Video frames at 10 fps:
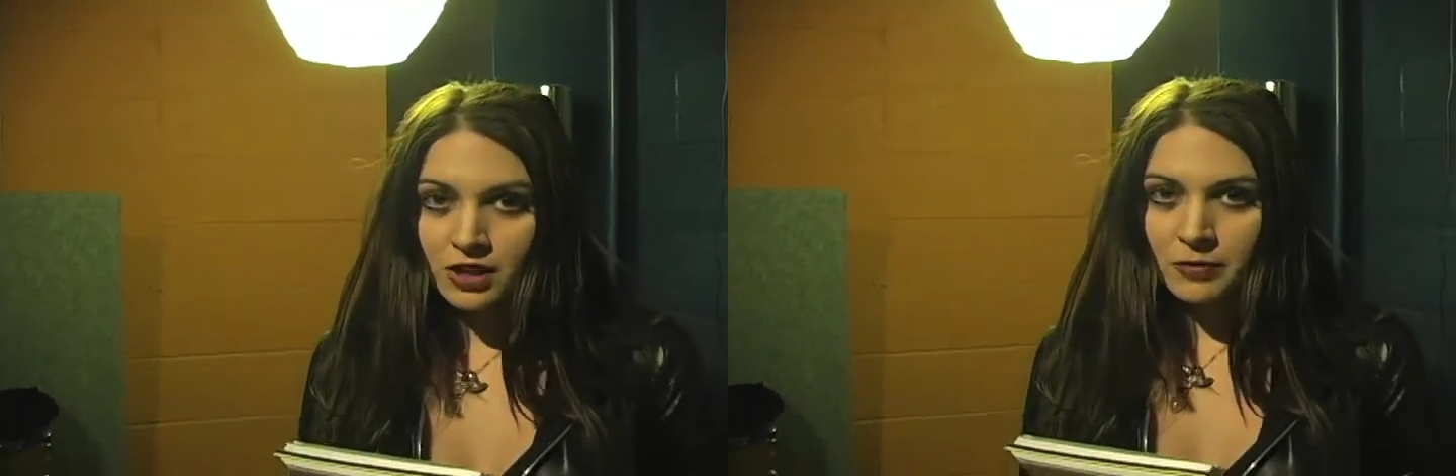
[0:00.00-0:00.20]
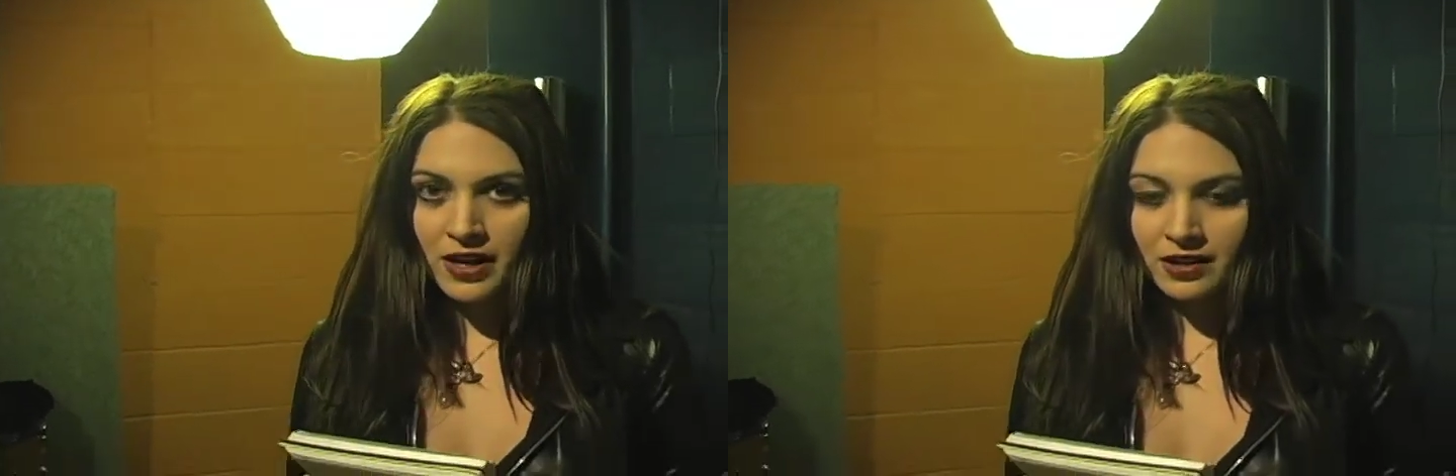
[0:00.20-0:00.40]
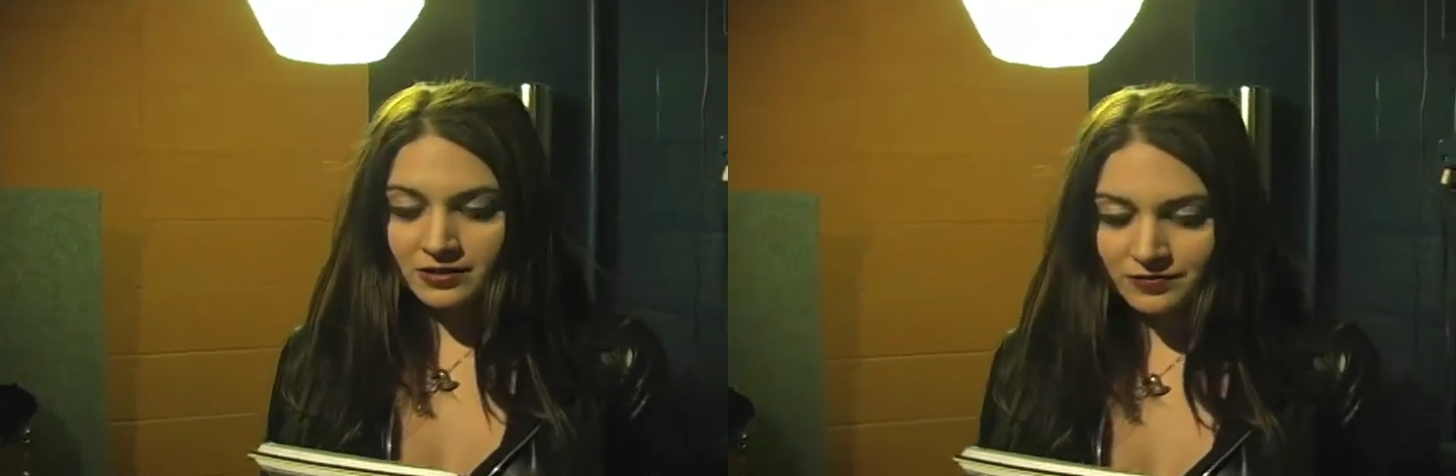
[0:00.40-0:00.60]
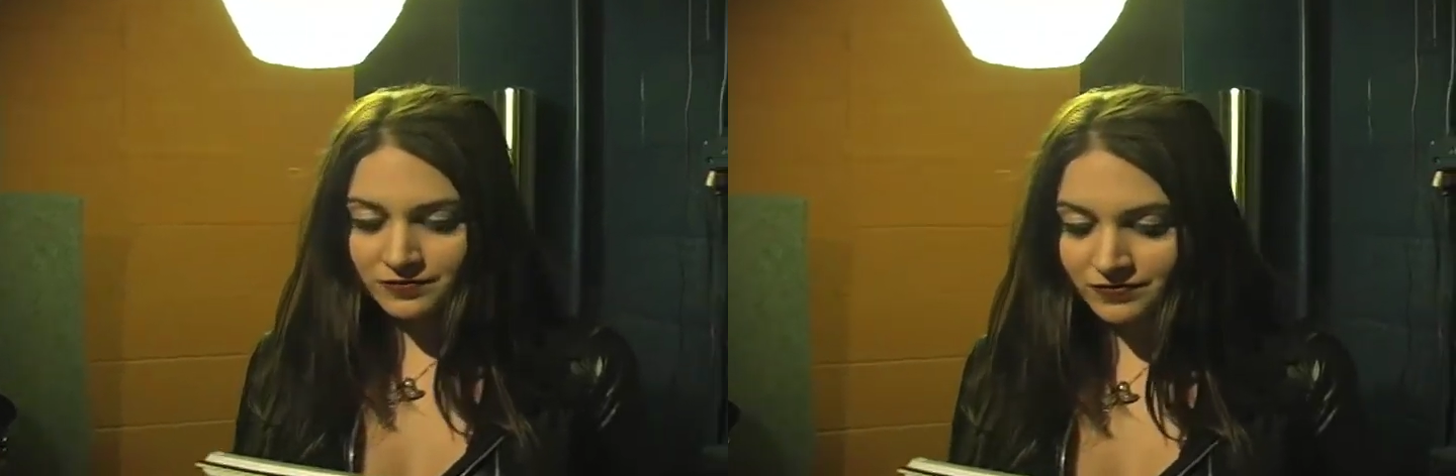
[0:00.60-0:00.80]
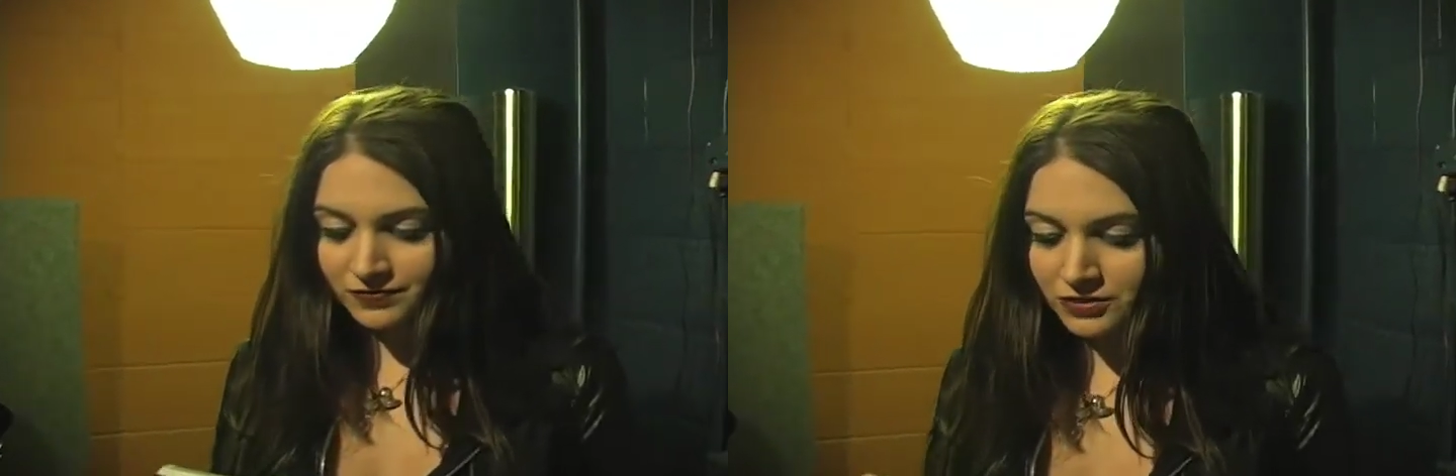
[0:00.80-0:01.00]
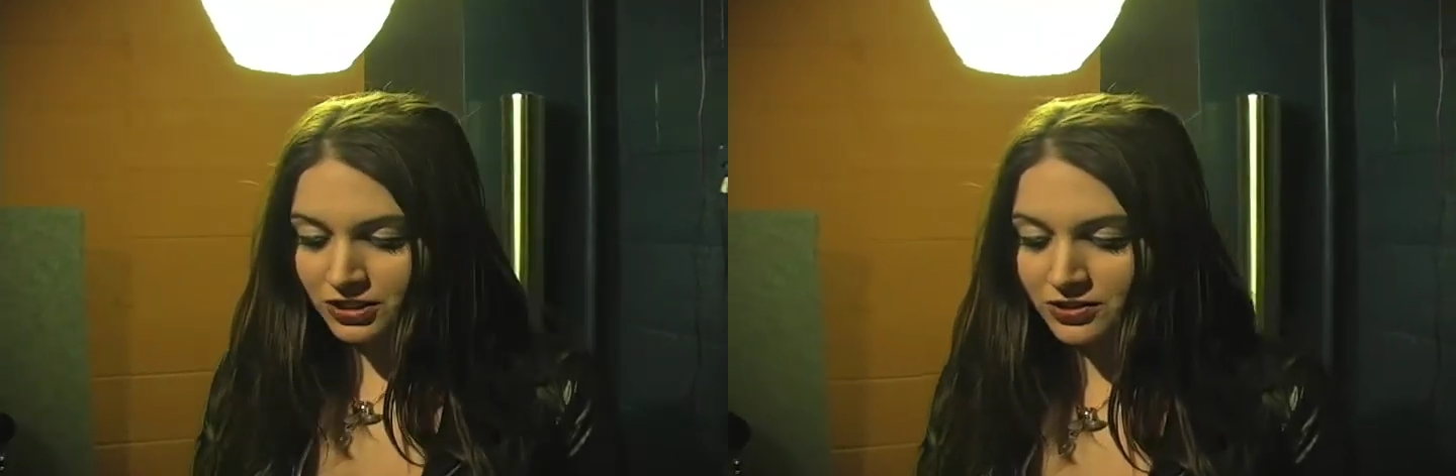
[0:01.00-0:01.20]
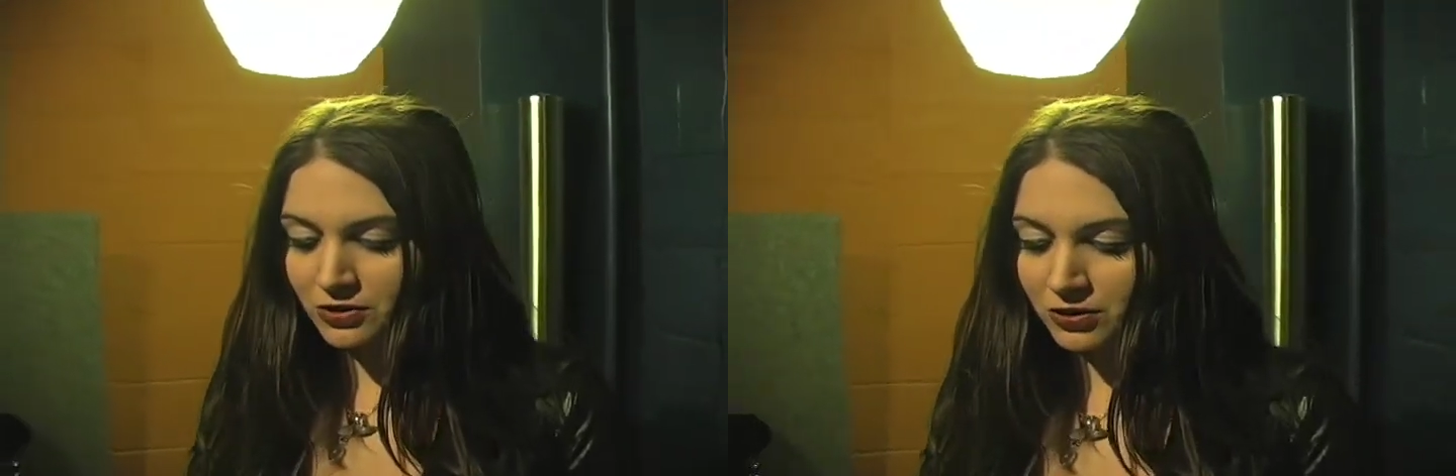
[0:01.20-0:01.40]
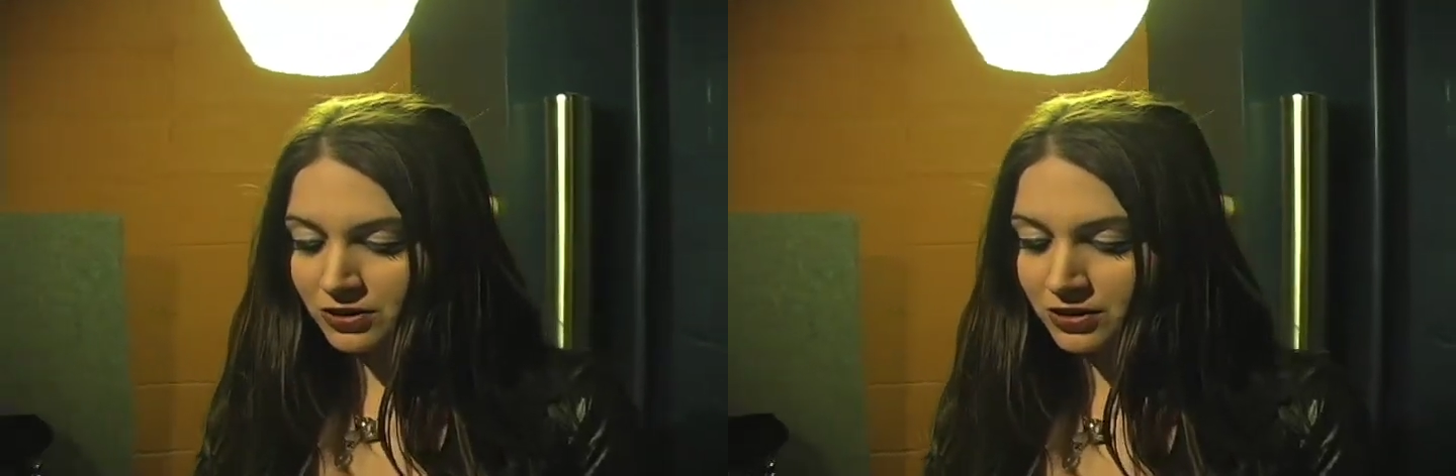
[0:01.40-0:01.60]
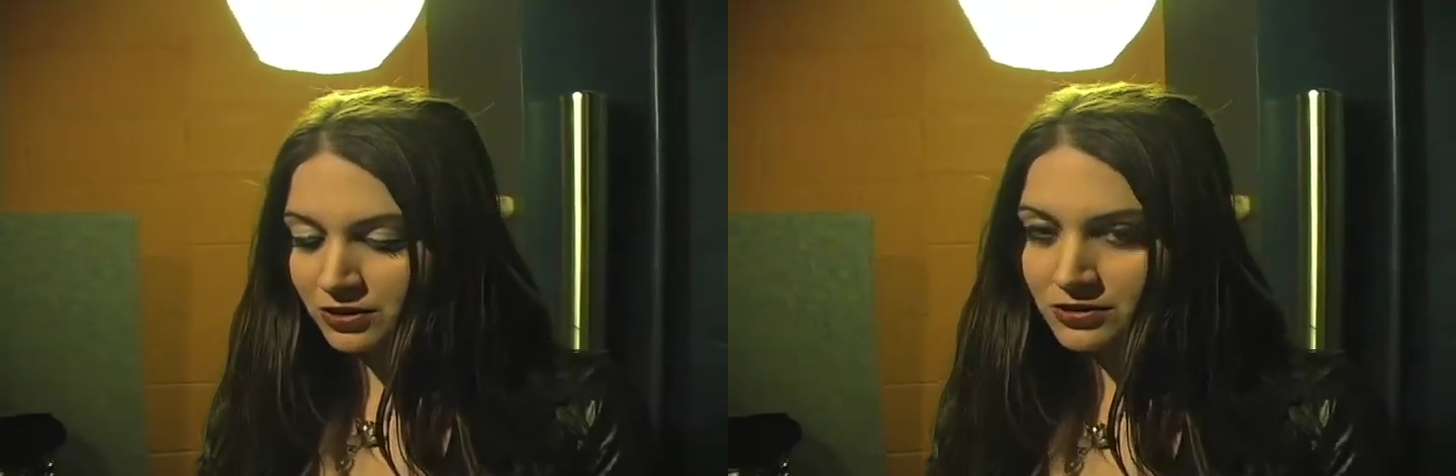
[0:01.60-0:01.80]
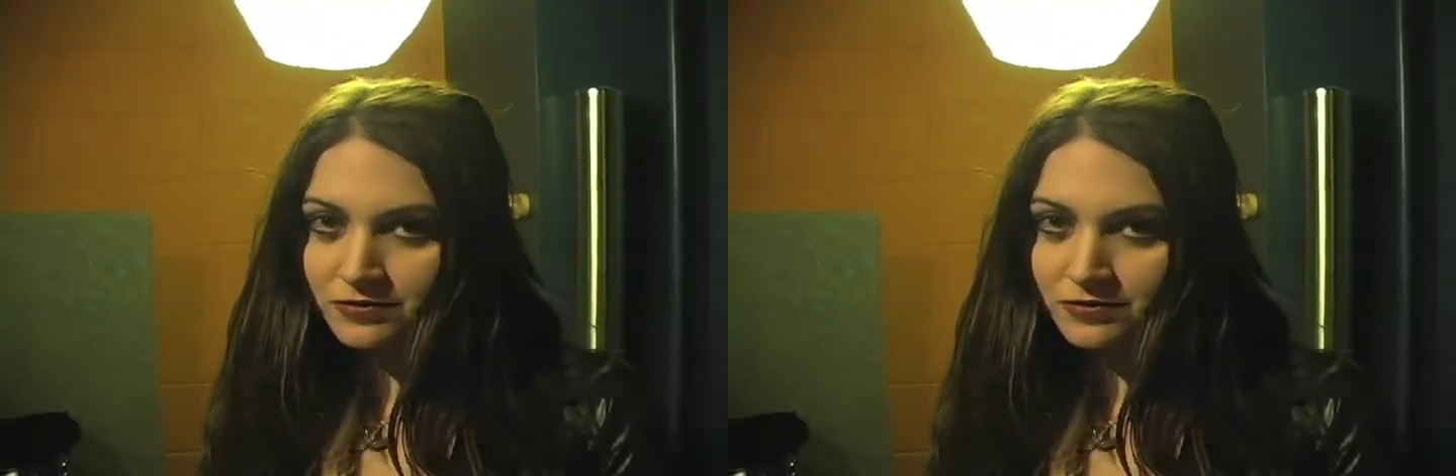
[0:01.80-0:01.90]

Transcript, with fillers: man, just older,